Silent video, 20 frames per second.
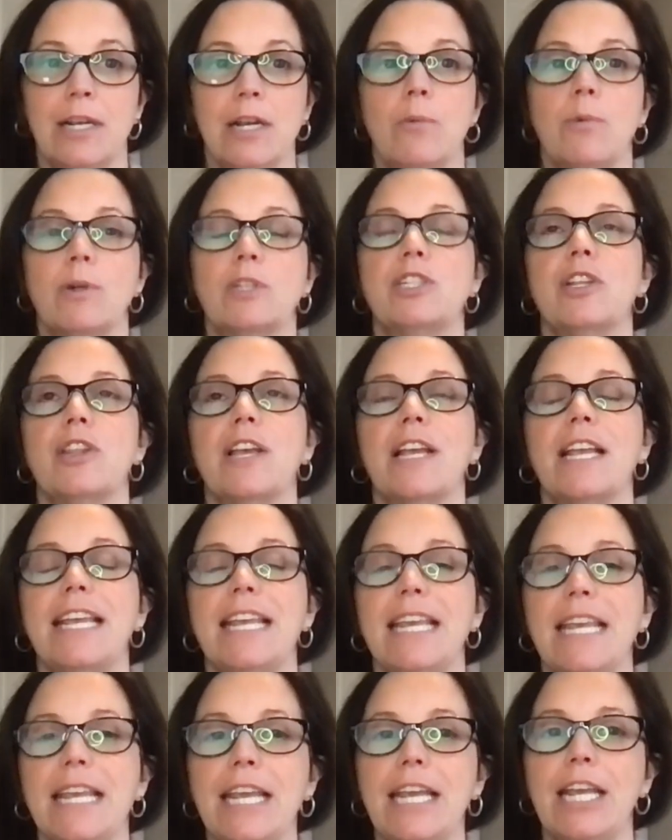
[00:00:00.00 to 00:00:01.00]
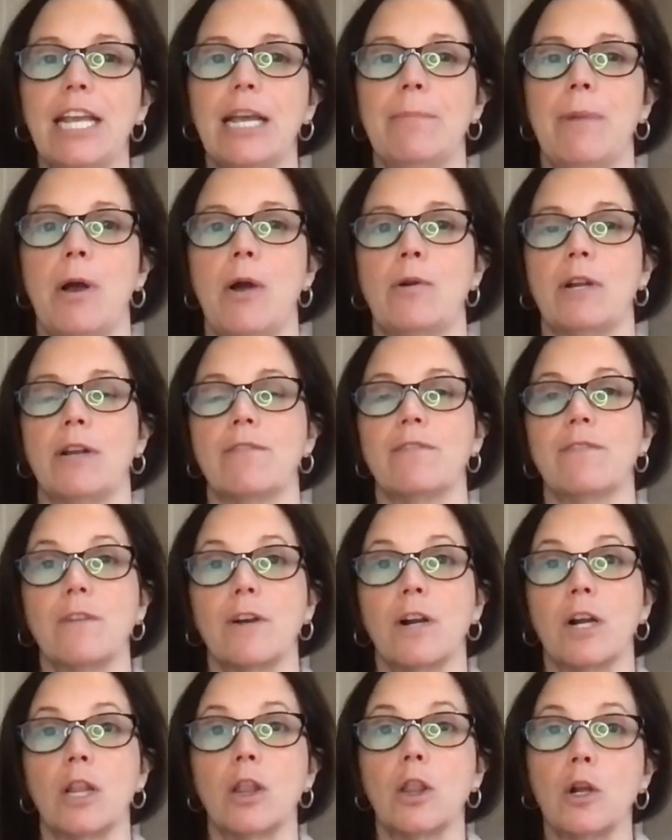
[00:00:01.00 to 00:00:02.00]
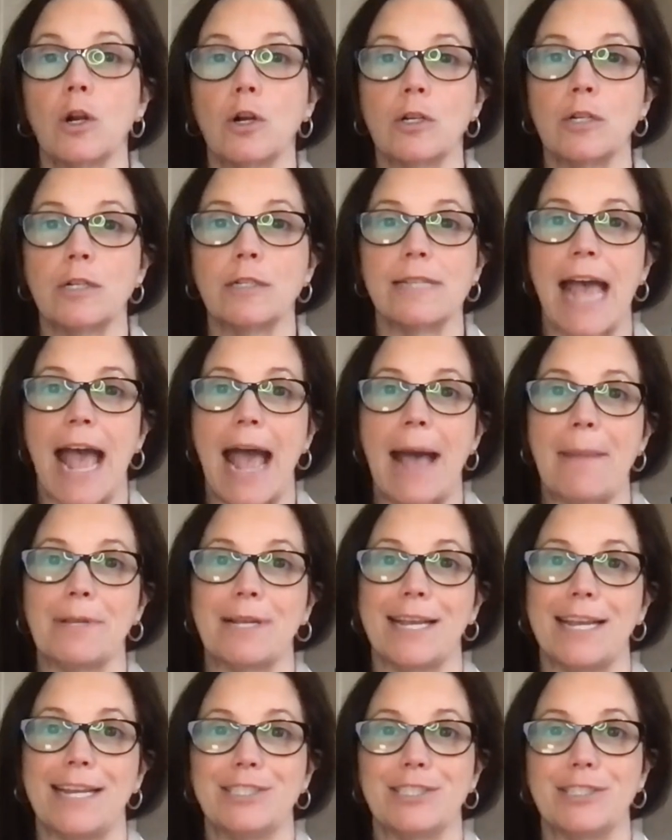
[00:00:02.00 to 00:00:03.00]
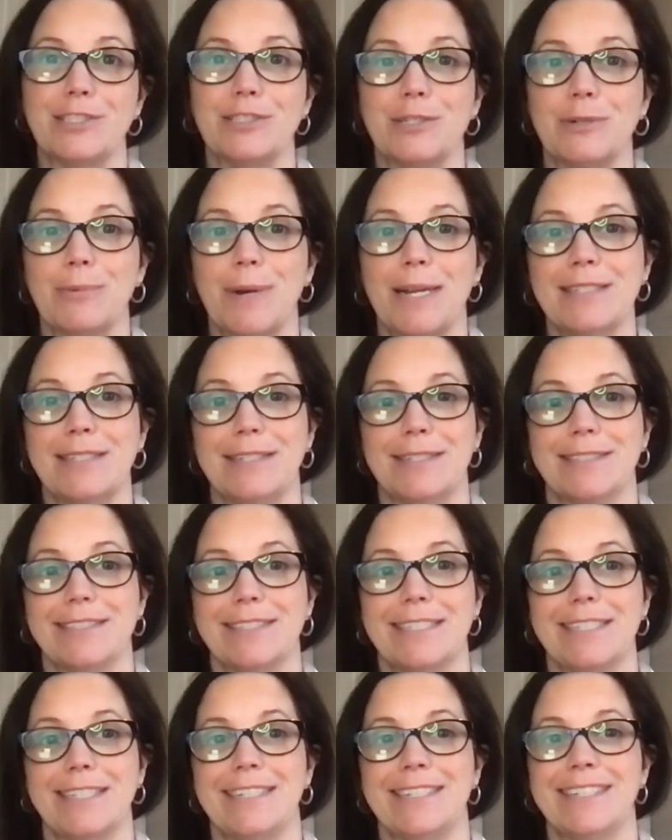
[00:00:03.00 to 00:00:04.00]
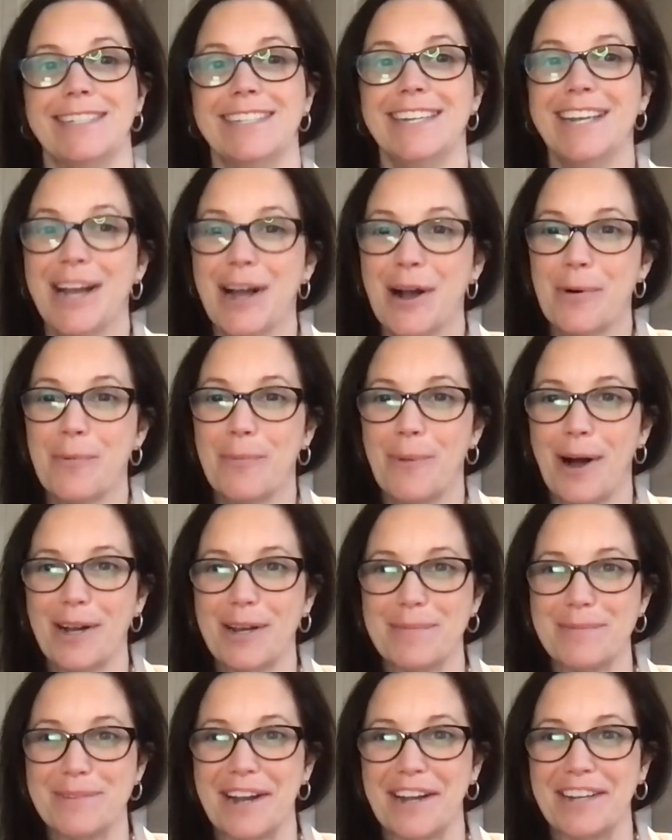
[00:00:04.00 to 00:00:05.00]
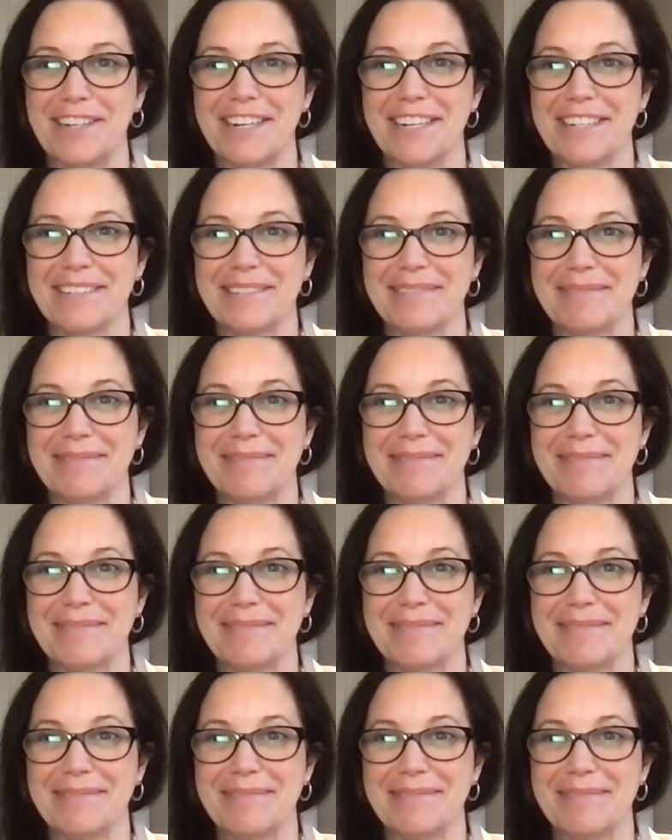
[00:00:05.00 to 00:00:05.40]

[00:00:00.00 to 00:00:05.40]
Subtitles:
which are the key component for a learner's application to residency. Welcome, Tanya.